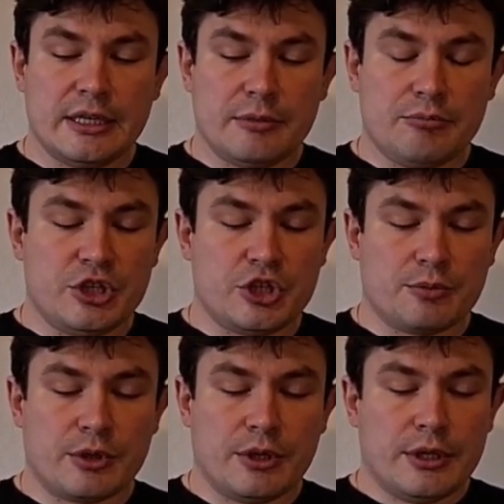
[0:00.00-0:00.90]
bishop.
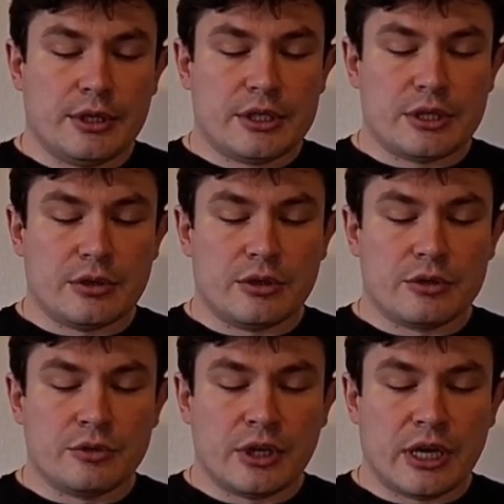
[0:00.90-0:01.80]
So
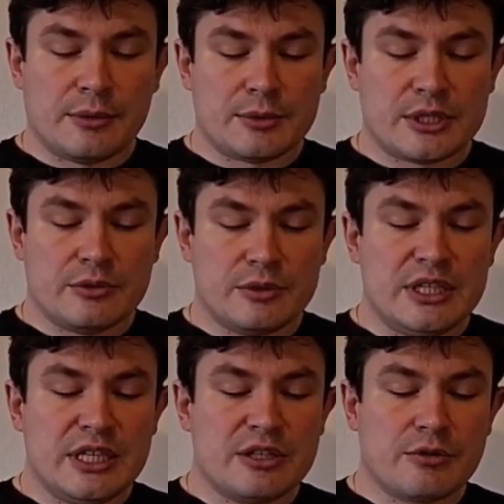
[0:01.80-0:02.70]
rook comes to
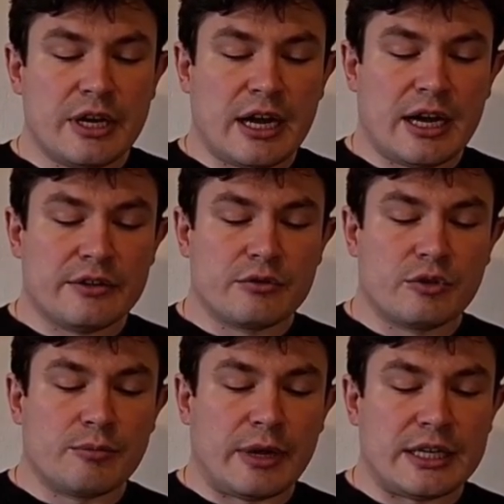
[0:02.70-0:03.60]
d3, other
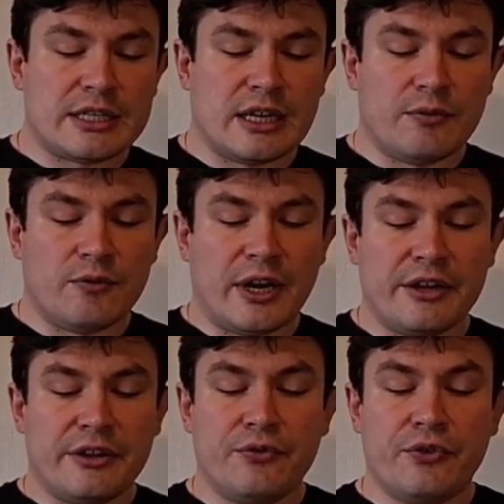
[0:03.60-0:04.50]
rook might come via
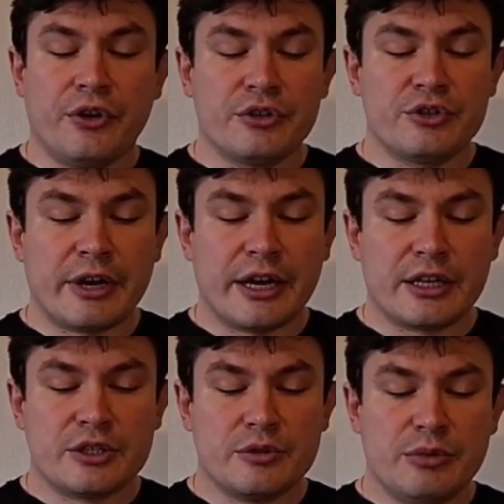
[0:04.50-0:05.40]
the third
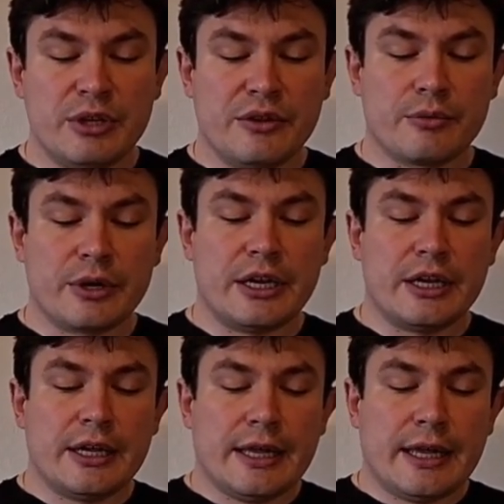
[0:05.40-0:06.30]
rank to b3,
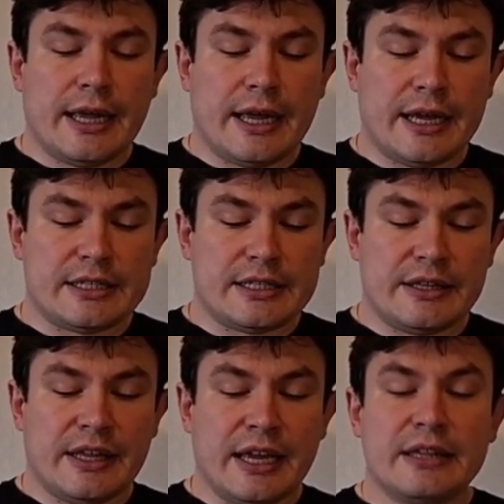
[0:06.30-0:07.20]
and
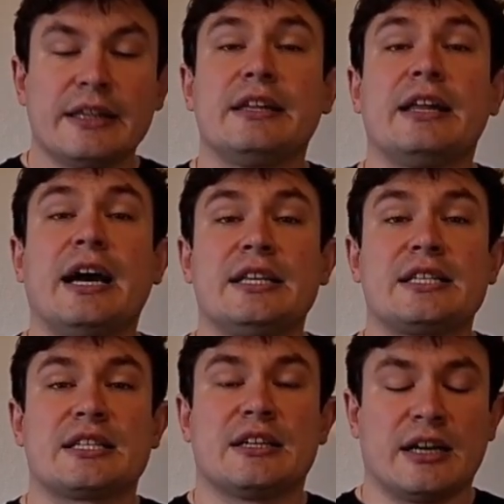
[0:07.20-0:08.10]
then the knight
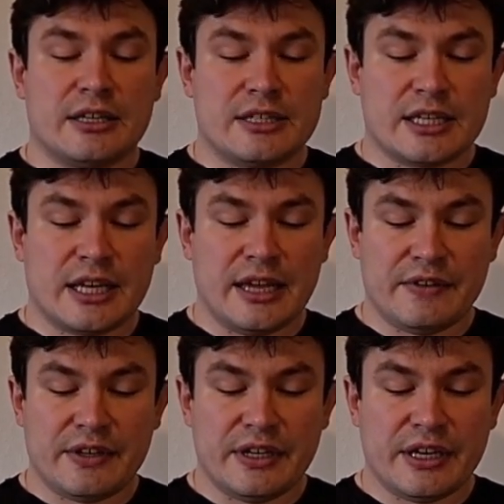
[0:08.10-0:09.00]
starts
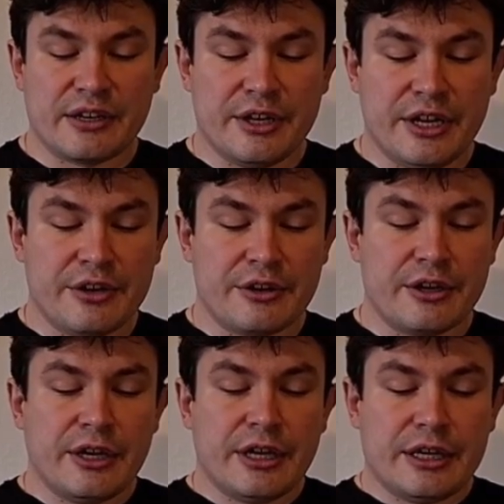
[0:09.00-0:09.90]
having the career.
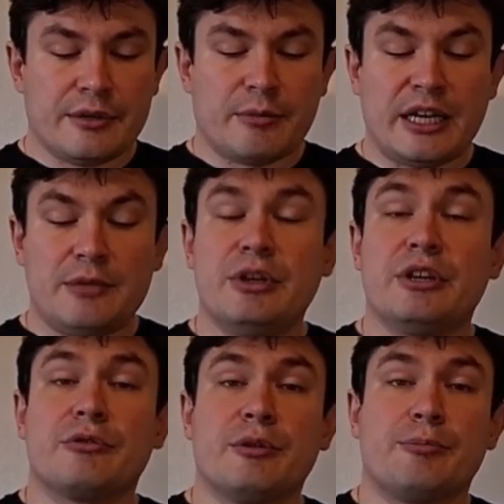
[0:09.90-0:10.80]
It might be
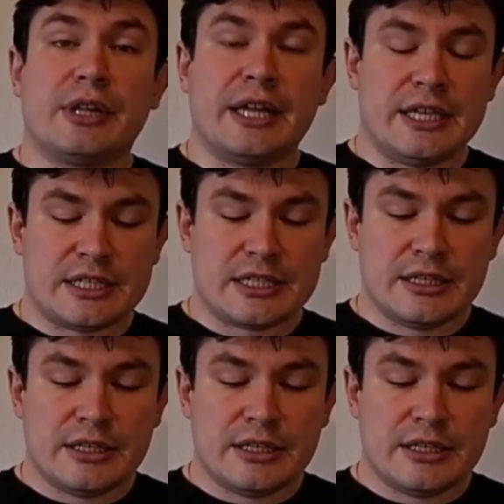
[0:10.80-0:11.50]
replaced